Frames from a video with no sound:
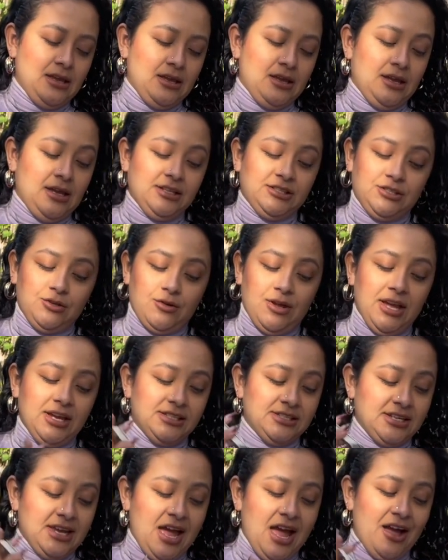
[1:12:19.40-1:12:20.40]
It's okay
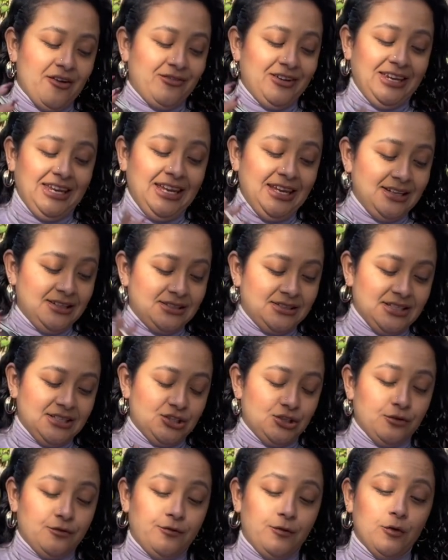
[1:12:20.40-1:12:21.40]
to have needs and
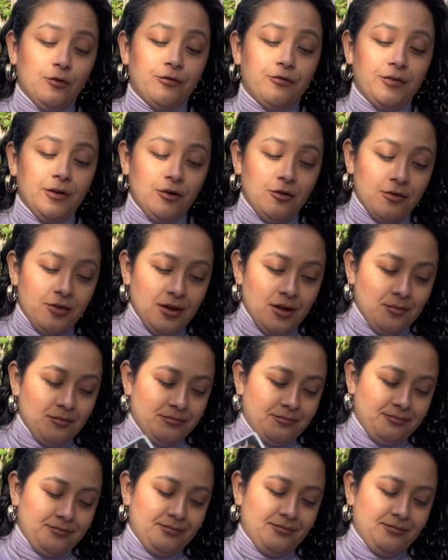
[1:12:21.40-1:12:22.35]
to fulfill them.